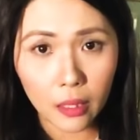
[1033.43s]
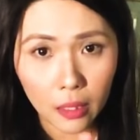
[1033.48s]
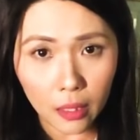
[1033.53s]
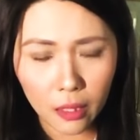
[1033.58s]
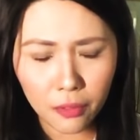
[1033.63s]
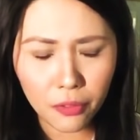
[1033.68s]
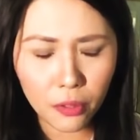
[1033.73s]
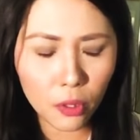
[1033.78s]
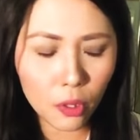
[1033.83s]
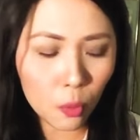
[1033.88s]

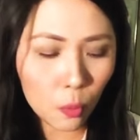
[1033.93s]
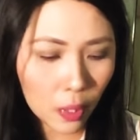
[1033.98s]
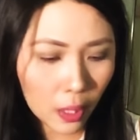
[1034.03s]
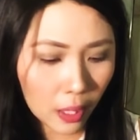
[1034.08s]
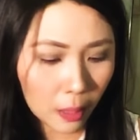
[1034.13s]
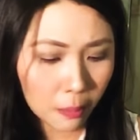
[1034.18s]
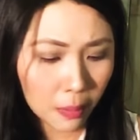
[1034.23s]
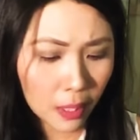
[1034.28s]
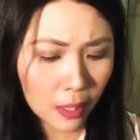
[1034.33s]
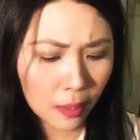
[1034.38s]
if you know what
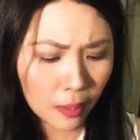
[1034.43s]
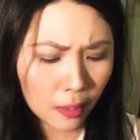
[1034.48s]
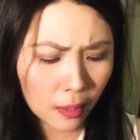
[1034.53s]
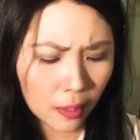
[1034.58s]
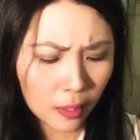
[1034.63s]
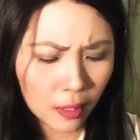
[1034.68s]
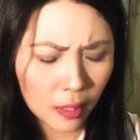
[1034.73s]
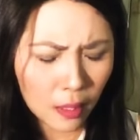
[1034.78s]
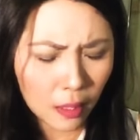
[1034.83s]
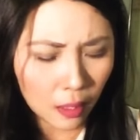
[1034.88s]
I mean.
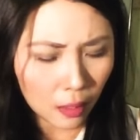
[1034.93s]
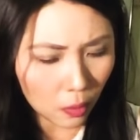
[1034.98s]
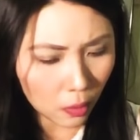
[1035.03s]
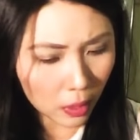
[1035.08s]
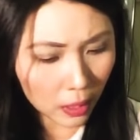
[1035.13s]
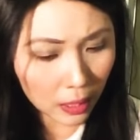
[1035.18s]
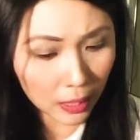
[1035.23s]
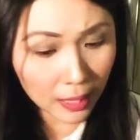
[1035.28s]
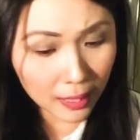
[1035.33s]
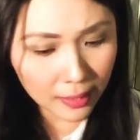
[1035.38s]

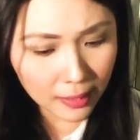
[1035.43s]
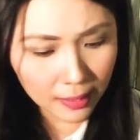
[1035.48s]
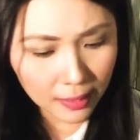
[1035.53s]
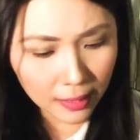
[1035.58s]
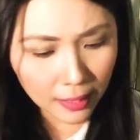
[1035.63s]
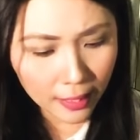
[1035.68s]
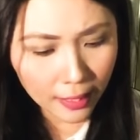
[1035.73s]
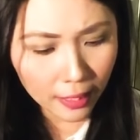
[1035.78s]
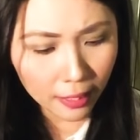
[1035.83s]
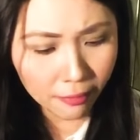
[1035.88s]
Okay, let's
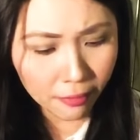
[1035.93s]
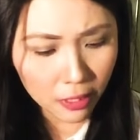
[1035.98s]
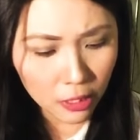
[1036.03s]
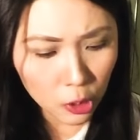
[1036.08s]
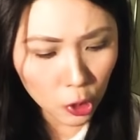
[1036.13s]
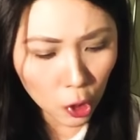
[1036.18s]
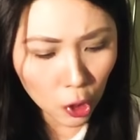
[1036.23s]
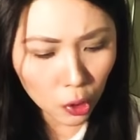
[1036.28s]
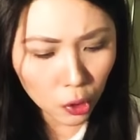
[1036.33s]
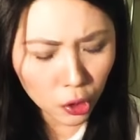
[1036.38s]
see if it's
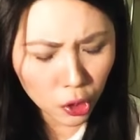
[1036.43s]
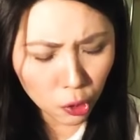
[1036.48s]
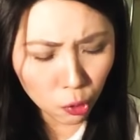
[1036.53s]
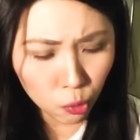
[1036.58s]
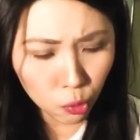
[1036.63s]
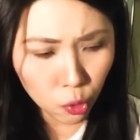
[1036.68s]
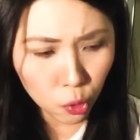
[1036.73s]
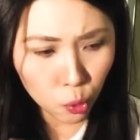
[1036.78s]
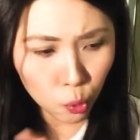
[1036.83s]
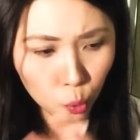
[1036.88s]
not
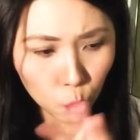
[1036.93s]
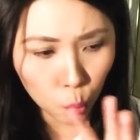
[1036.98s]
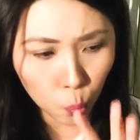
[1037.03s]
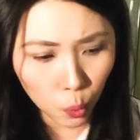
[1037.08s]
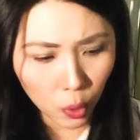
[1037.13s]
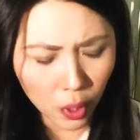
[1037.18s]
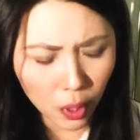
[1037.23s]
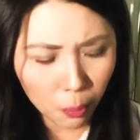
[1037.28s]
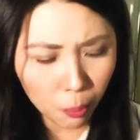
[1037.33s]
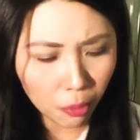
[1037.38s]
due to
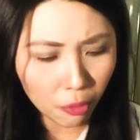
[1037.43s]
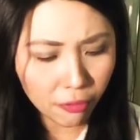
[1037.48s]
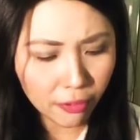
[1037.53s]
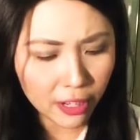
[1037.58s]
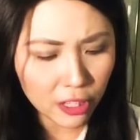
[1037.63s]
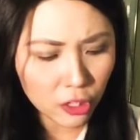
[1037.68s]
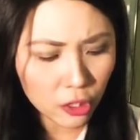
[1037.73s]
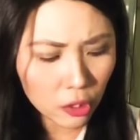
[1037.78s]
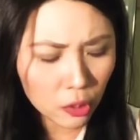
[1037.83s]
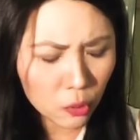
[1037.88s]
work,
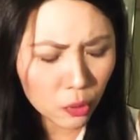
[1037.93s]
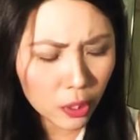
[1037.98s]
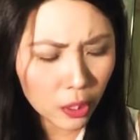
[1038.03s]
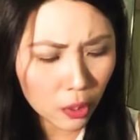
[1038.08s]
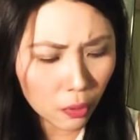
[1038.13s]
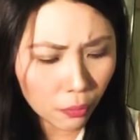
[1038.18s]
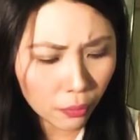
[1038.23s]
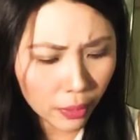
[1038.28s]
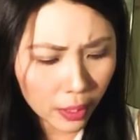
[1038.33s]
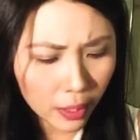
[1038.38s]
professional,
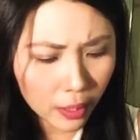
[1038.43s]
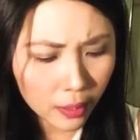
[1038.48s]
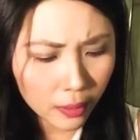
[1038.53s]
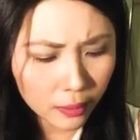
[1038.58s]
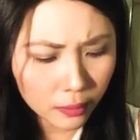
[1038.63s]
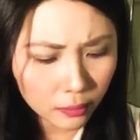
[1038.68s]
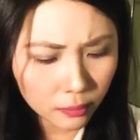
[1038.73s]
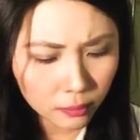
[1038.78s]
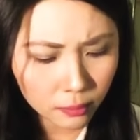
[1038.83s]
career.